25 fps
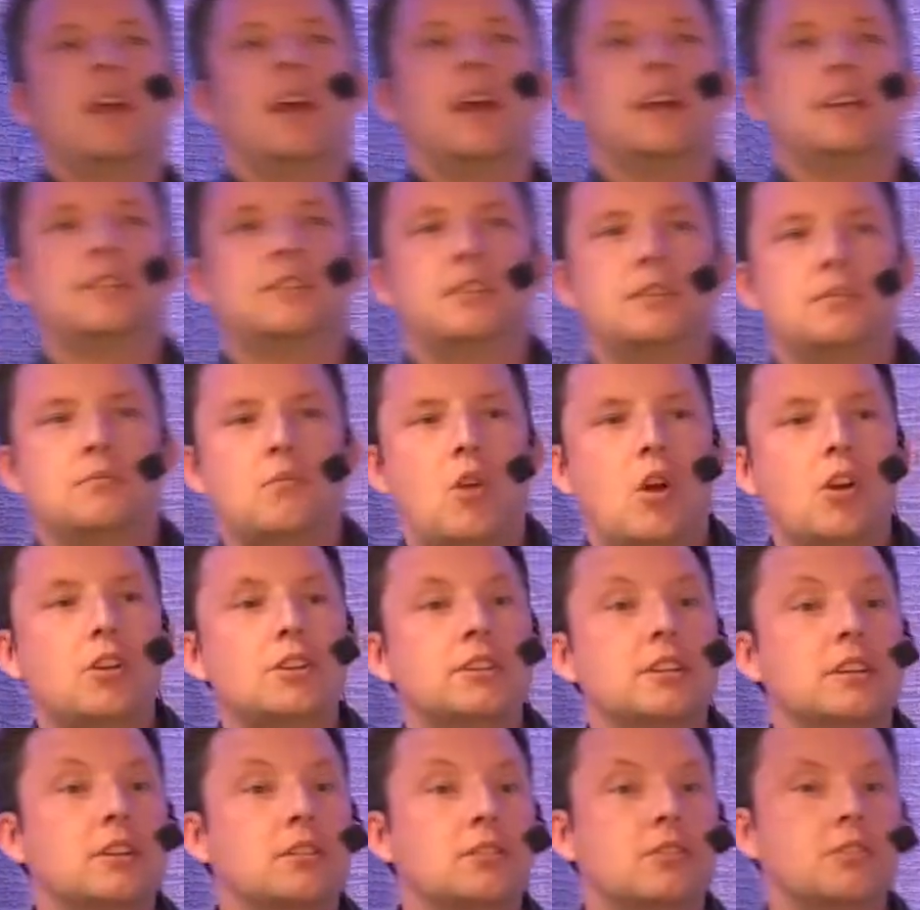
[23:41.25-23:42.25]
as a
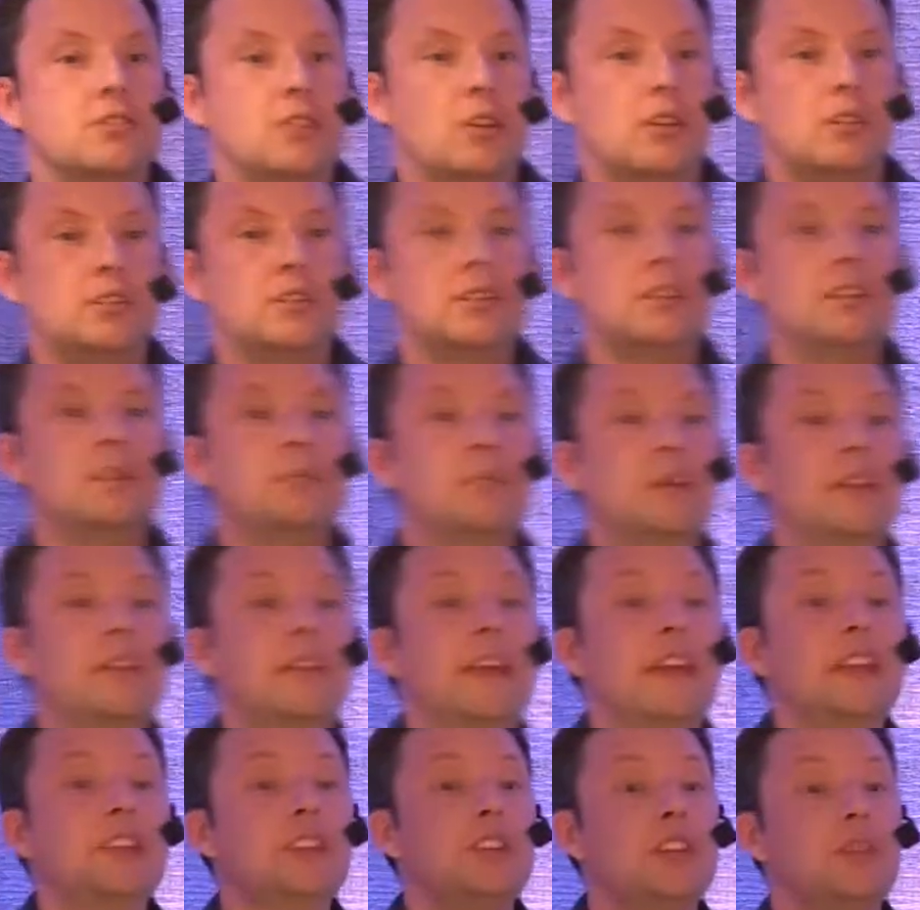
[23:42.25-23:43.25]
marketing consultant, but
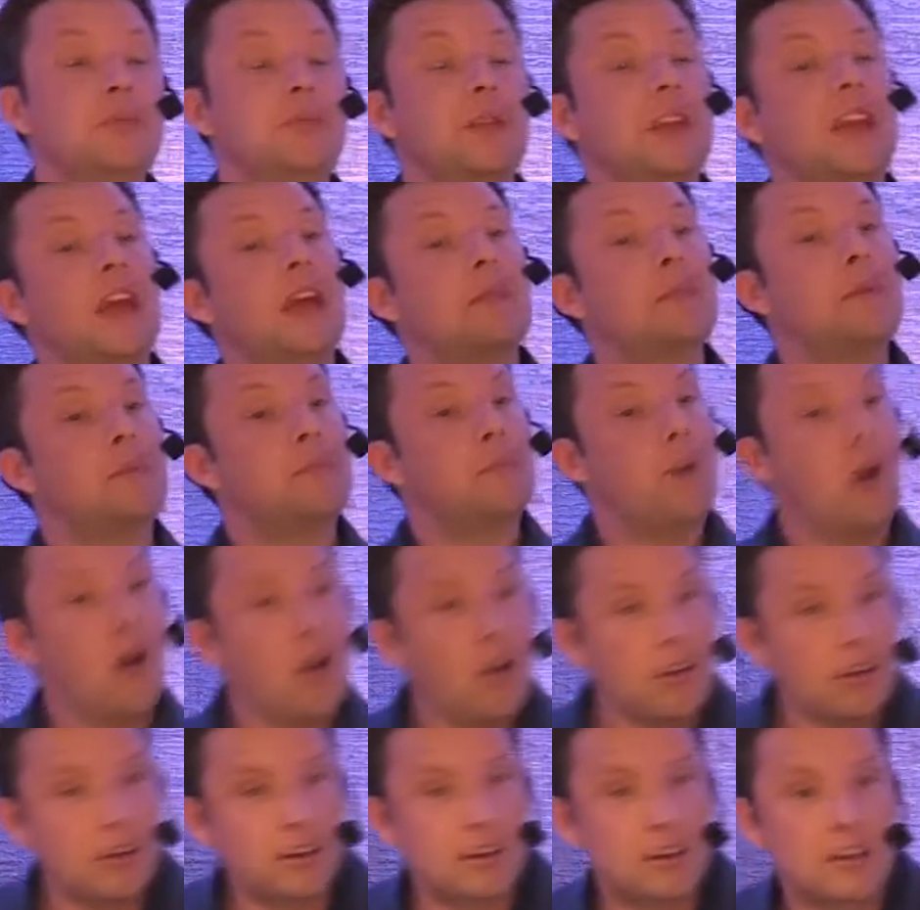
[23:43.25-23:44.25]
then she became a
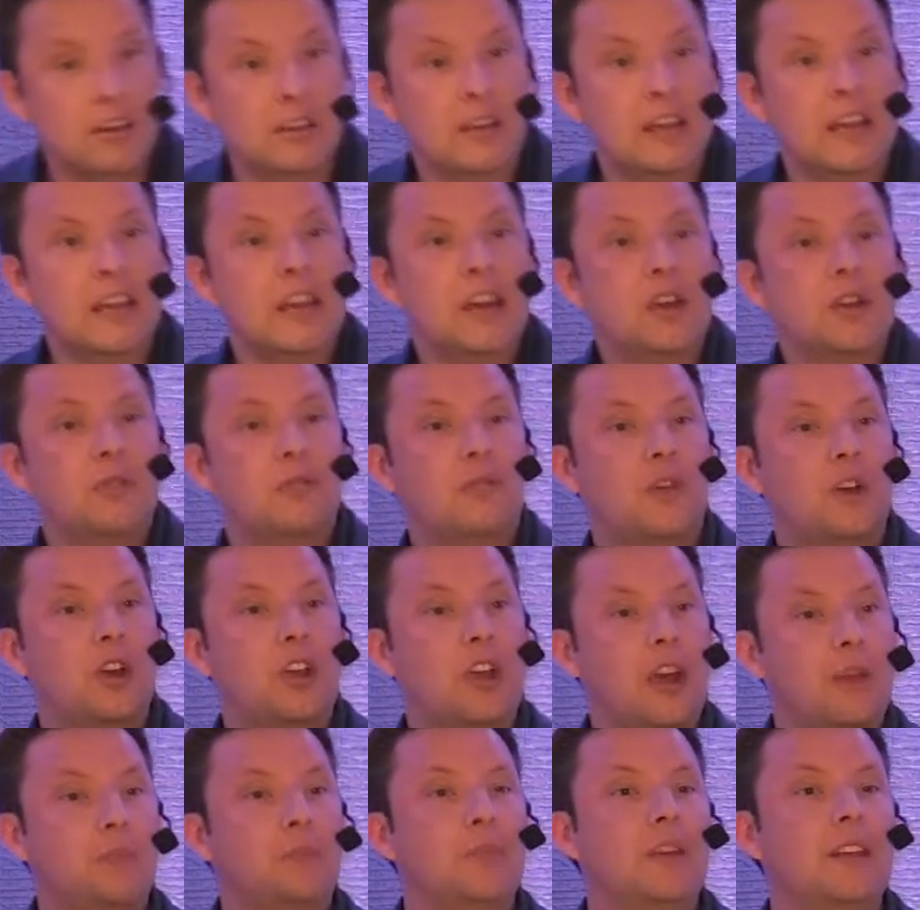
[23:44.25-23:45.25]
partner for a
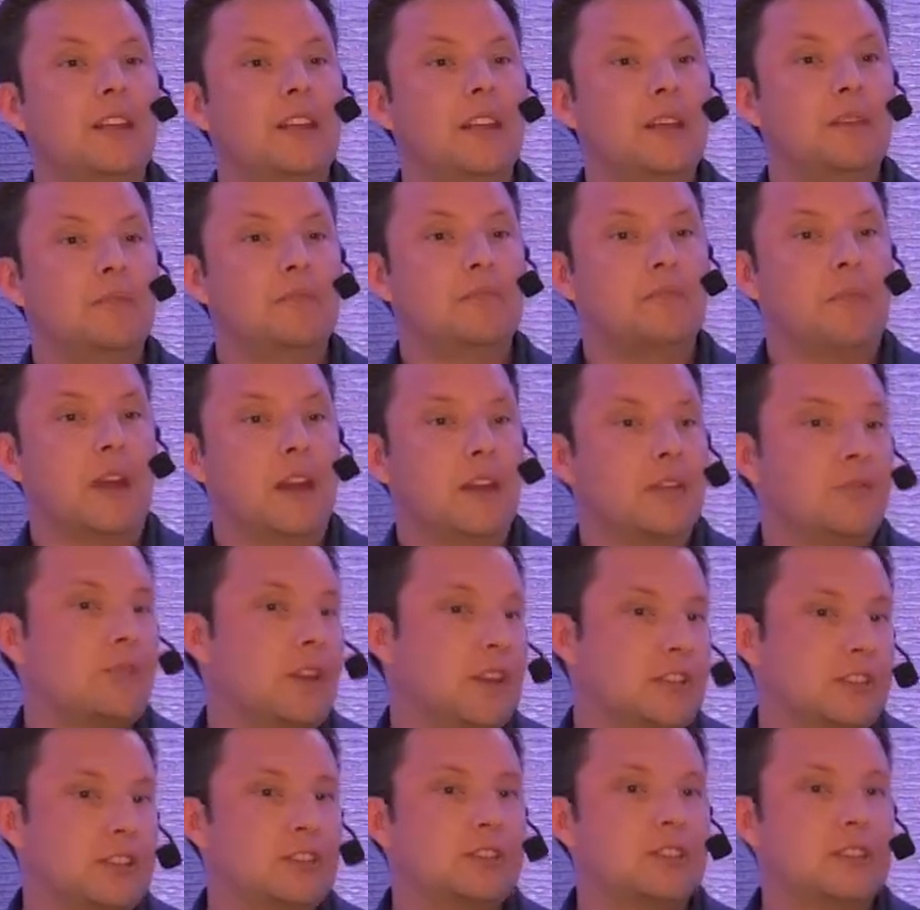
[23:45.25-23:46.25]
company that
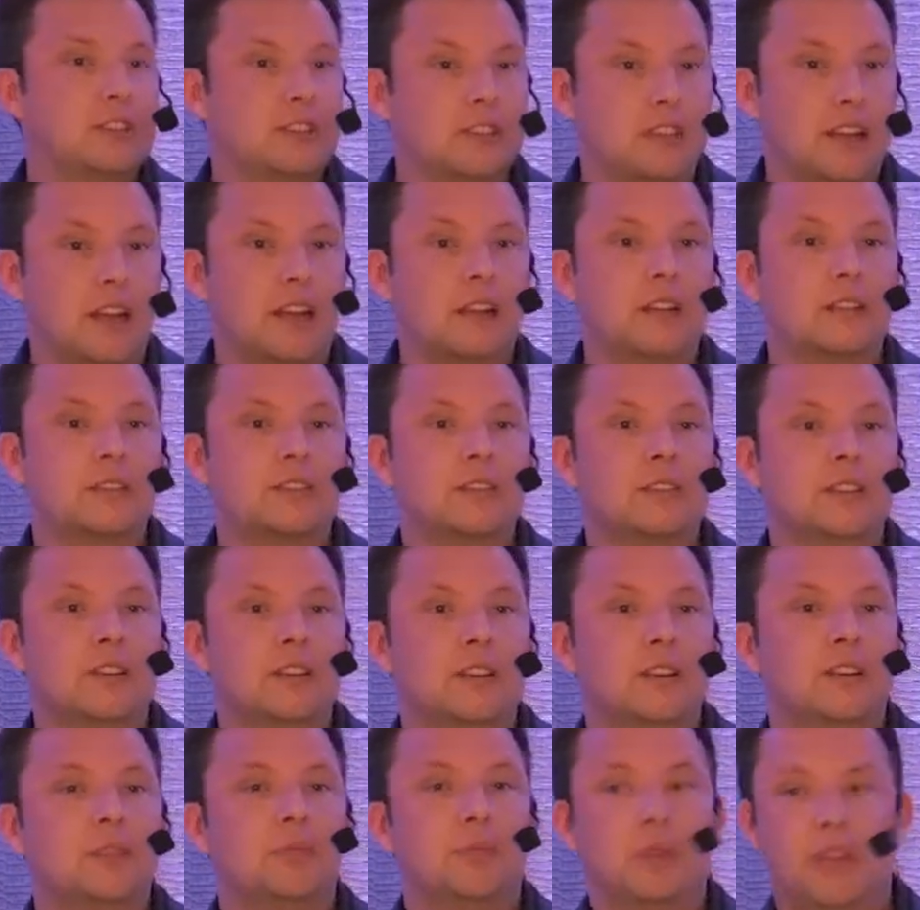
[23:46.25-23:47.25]
manufactures and sells
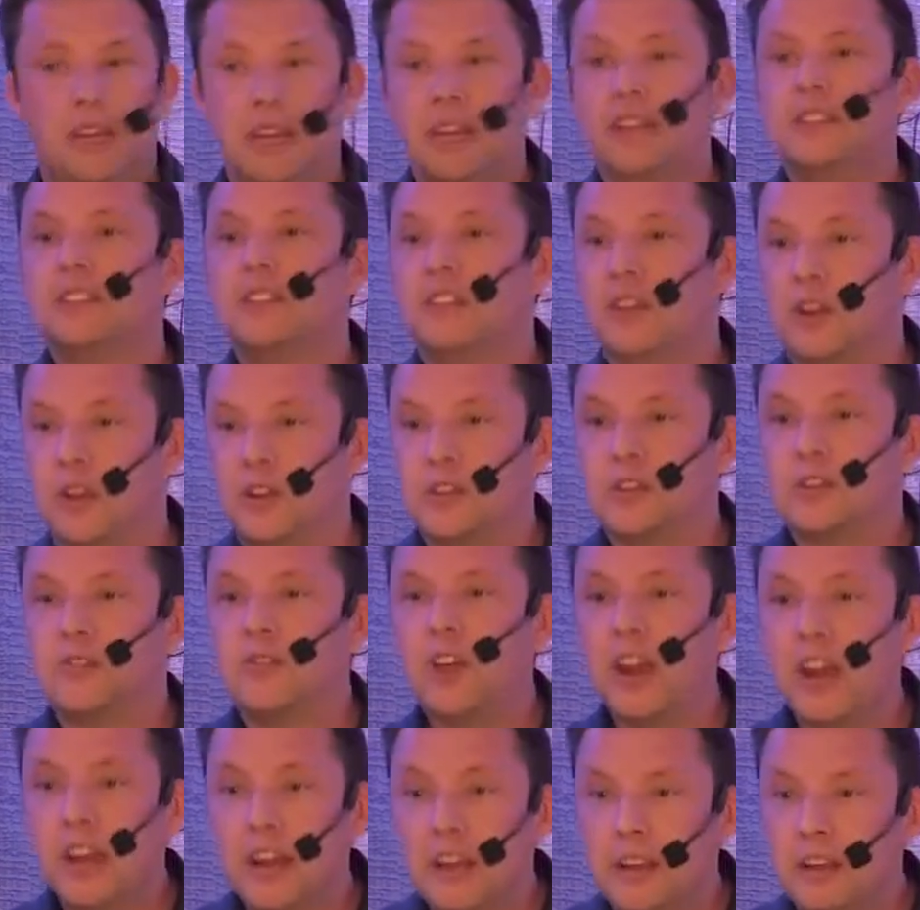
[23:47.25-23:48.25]
bikinis and
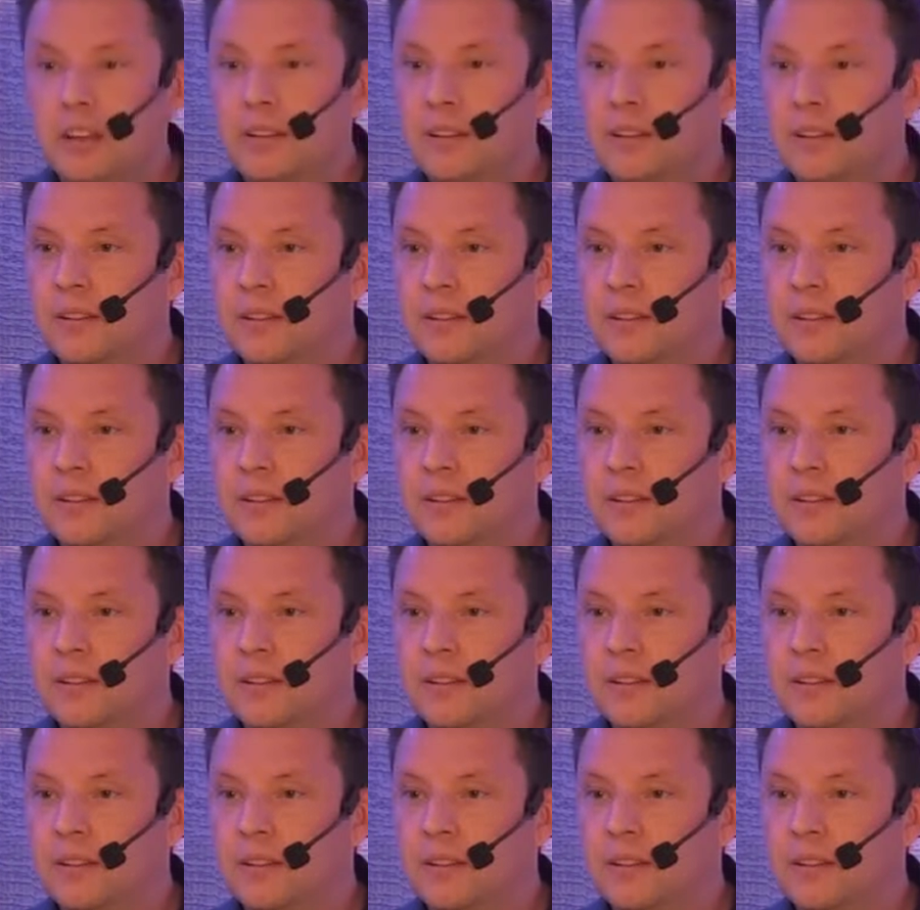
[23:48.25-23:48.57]
lingerie.